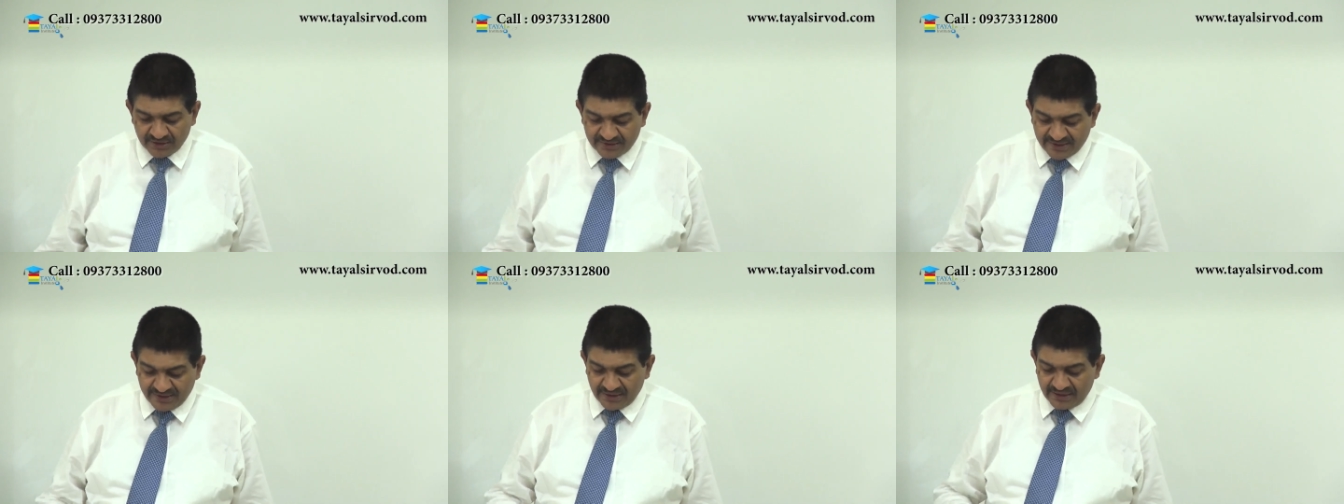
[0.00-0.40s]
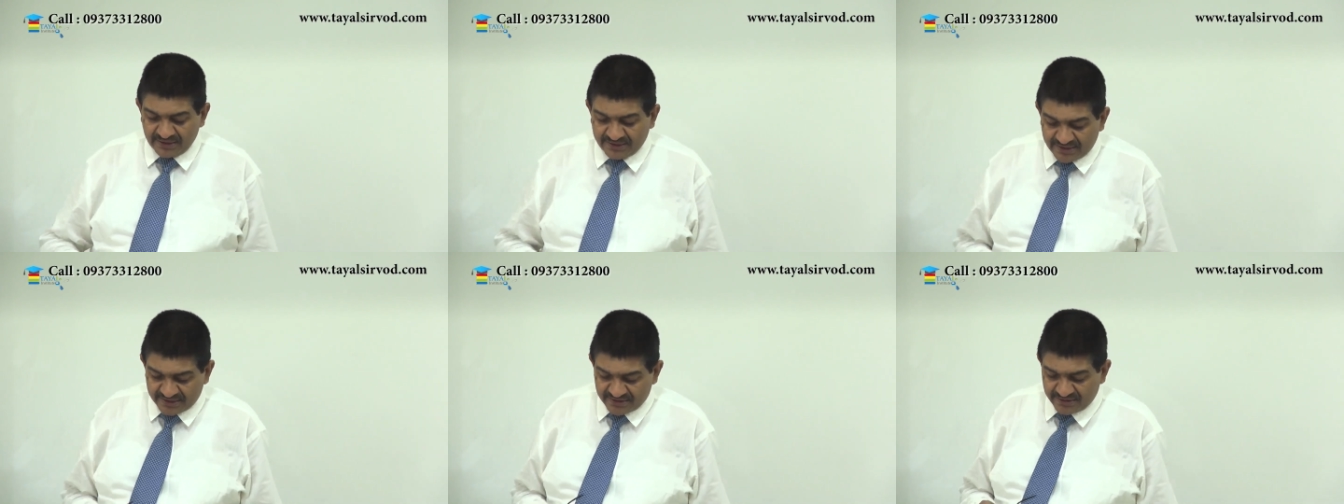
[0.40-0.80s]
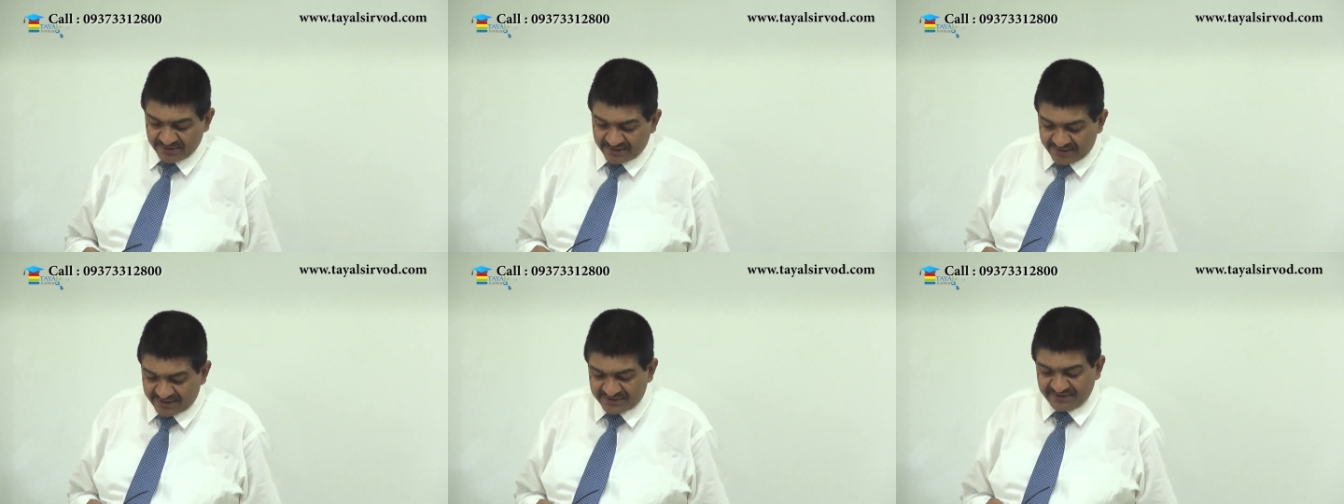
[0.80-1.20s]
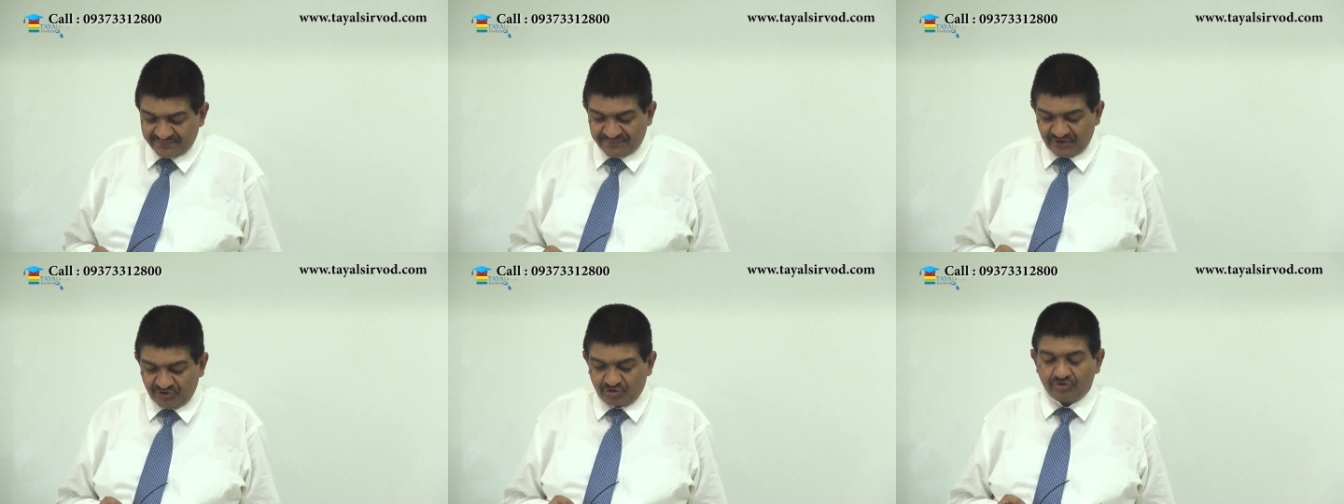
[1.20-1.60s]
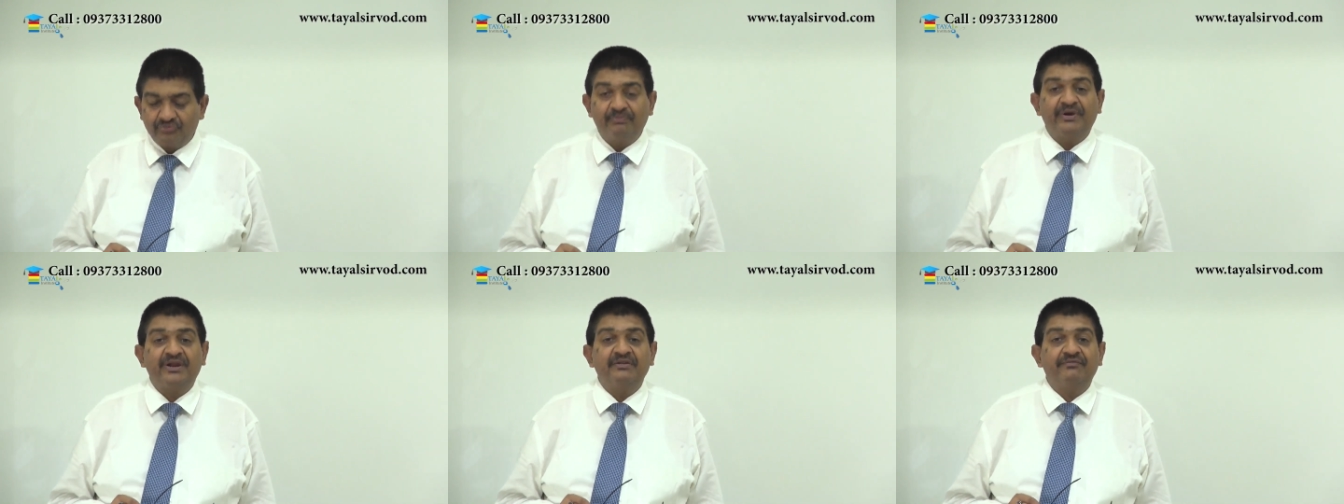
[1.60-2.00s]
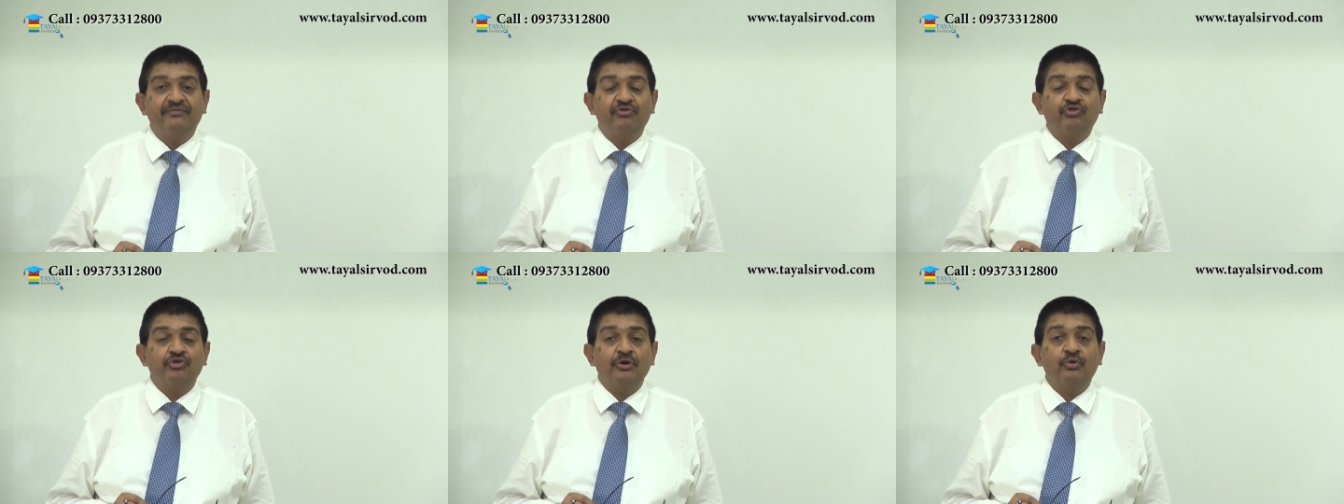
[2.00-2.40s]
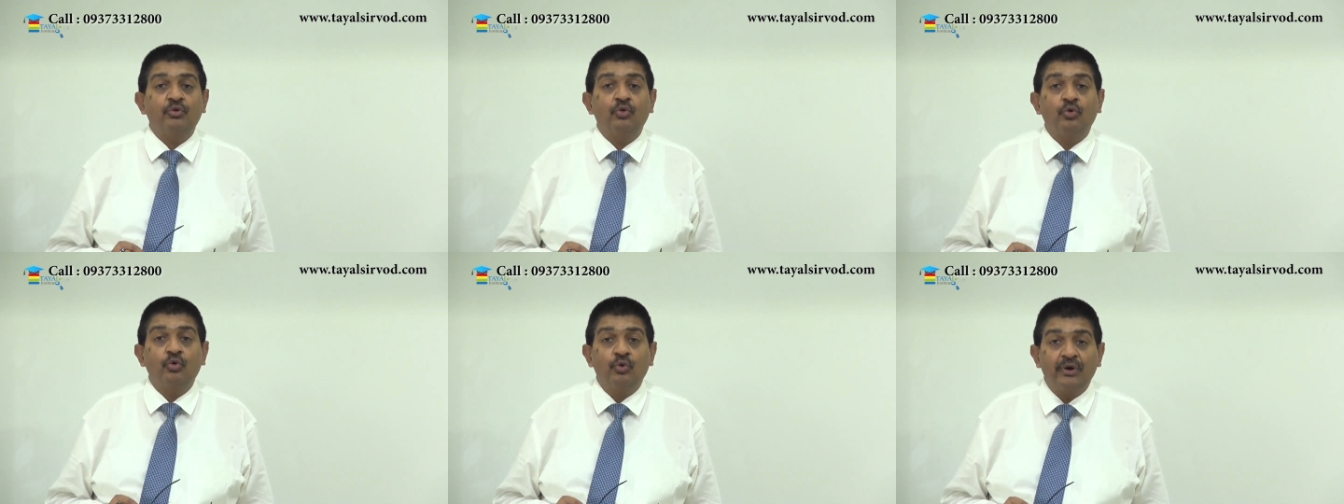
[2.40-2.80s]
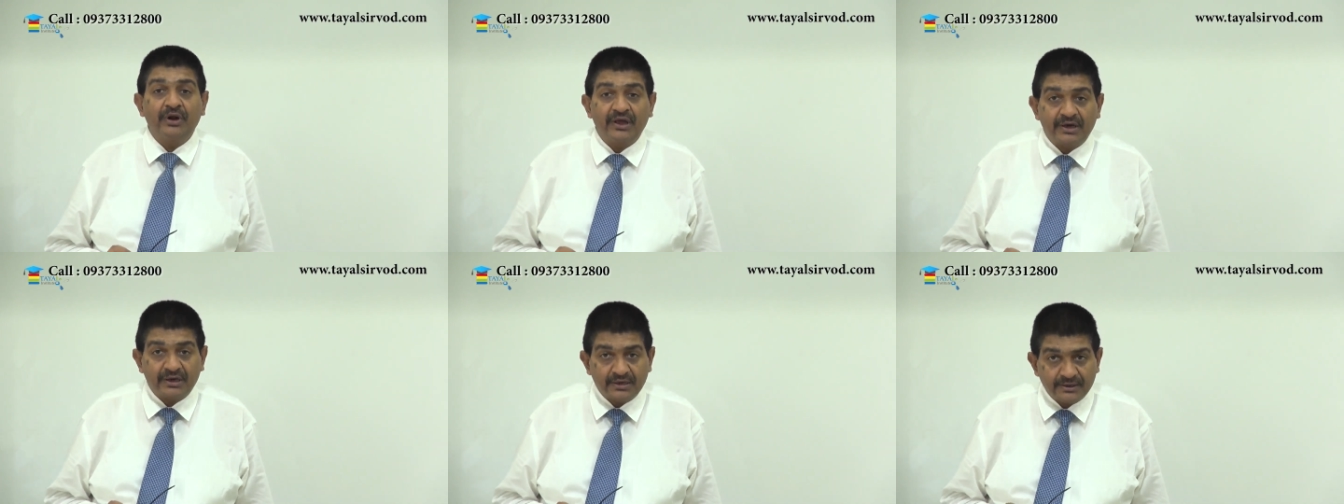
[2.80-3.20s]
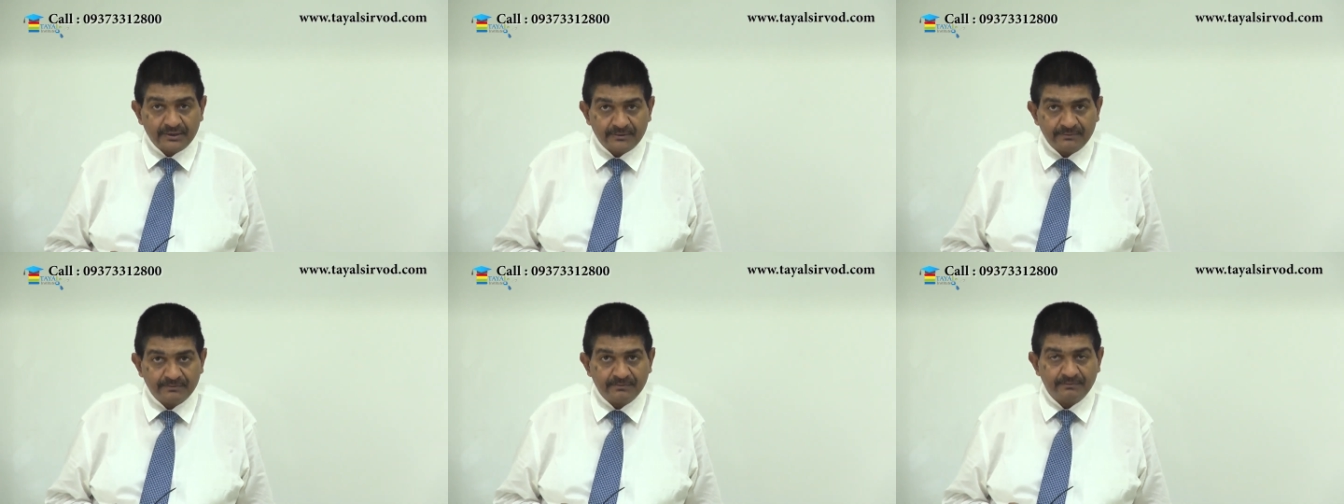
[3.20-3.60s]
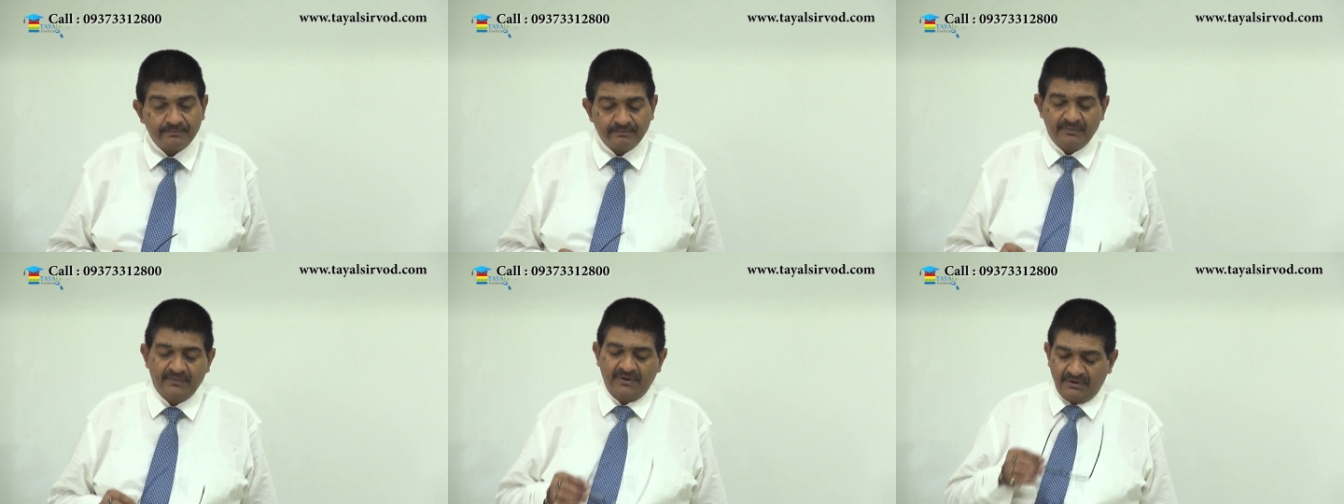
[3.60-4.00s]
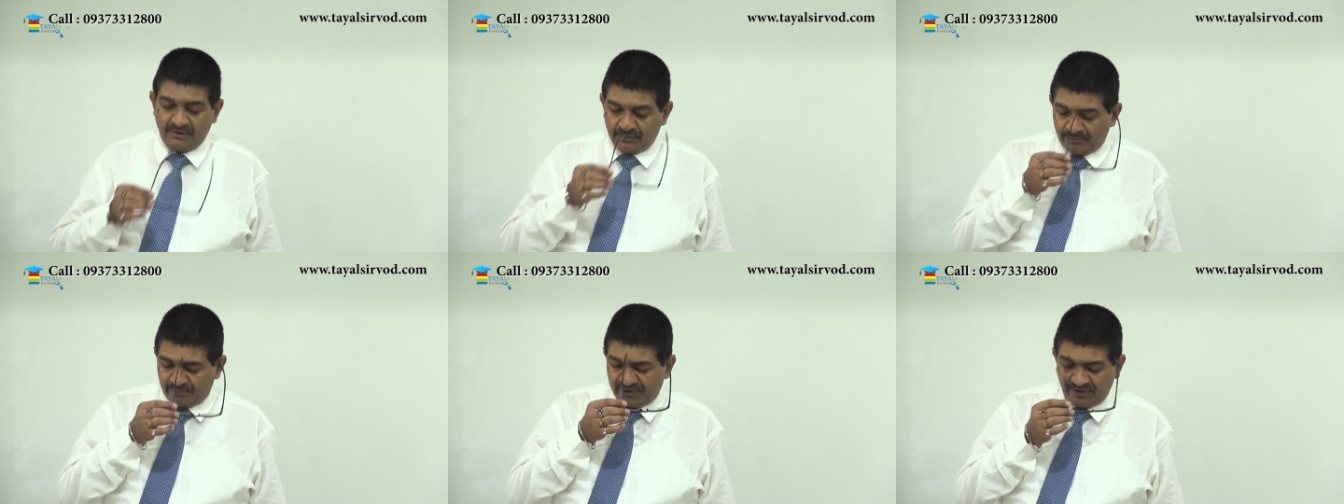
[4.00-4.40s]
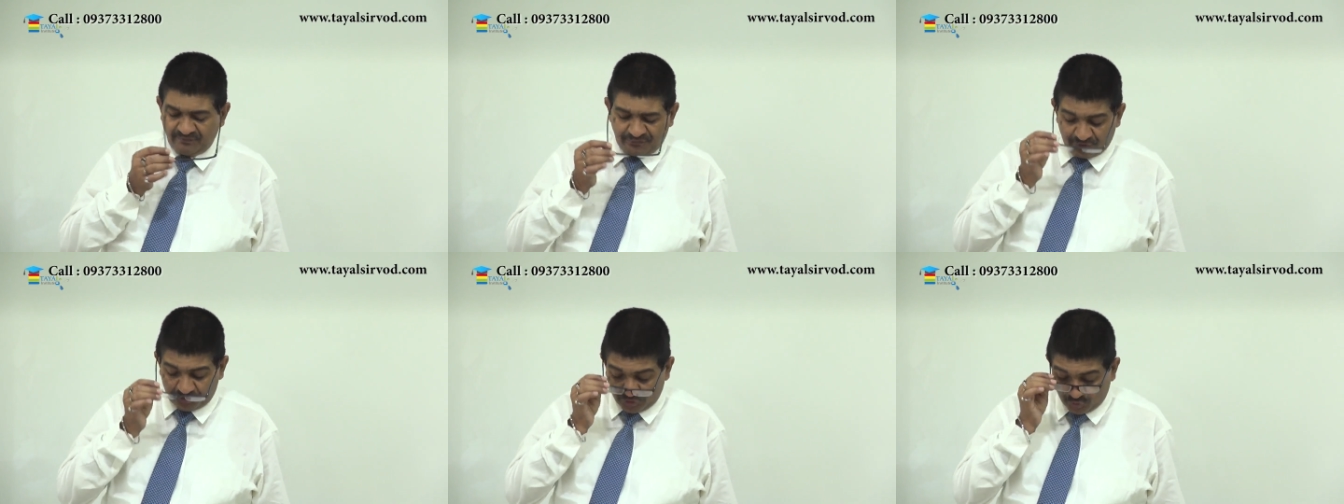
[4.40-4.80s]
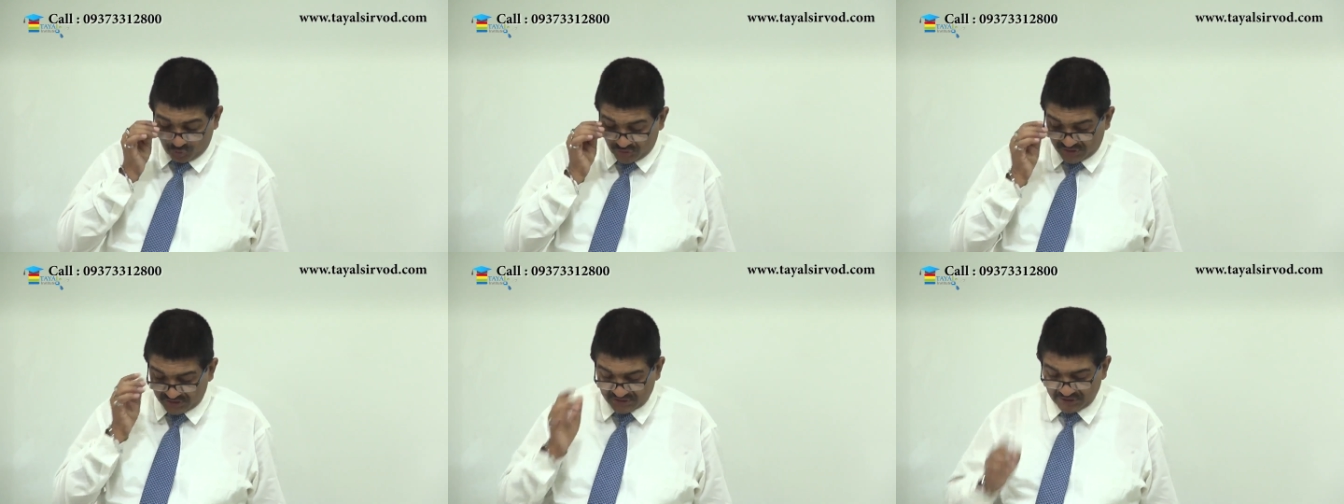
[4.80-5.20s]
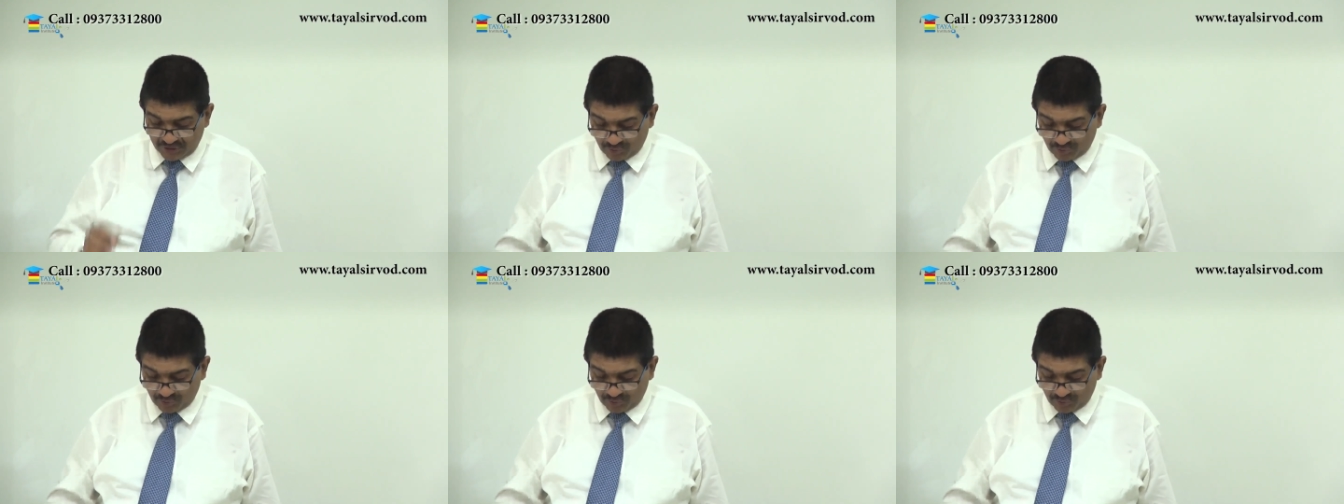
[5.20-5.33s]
then the next definition is beneficial owner. Beneficial owner, the